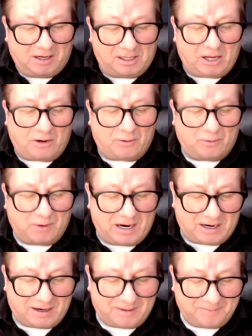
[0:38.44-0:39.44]
Hello,
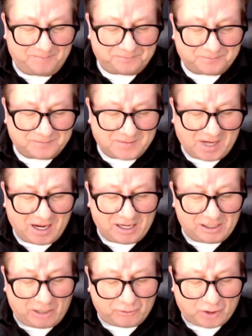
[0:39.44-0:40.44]

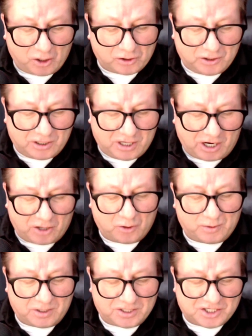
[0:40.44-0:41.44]
hello, Dr.
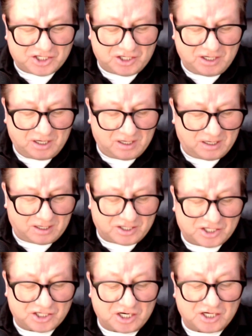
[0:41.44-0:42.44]
Robert
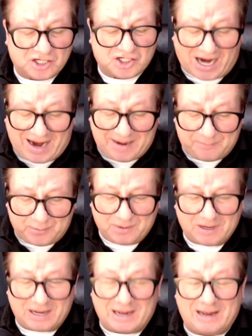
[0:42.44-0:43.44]
Shiepe.
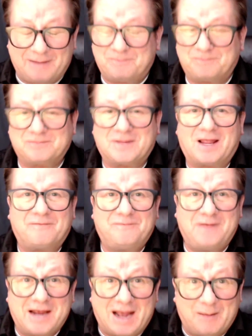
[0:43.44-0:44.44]
I'm
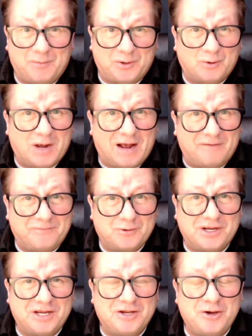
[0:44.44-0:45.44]
very happy to have you
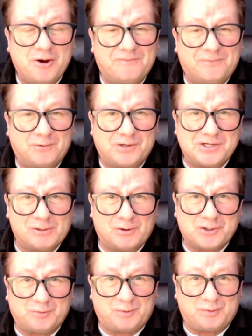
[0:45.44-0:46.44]
in UFO
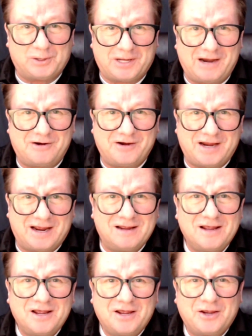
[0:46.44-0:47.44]
Disclosure Bulgaria.
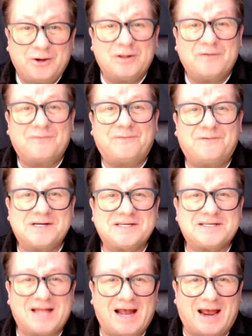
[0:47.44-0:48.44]
You're the
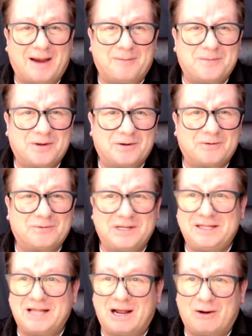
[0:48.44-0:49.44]
first time
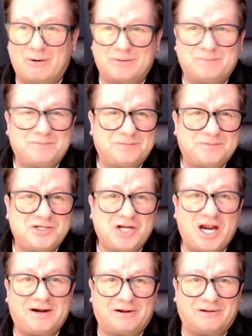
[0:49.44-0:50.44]
in our
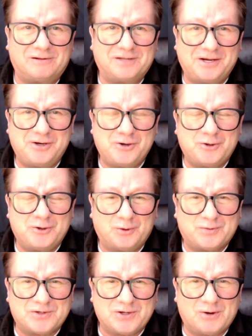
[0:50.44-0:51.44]
channel in
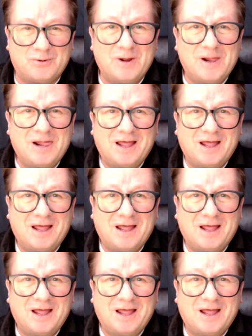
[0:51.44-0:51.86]
YouTube, so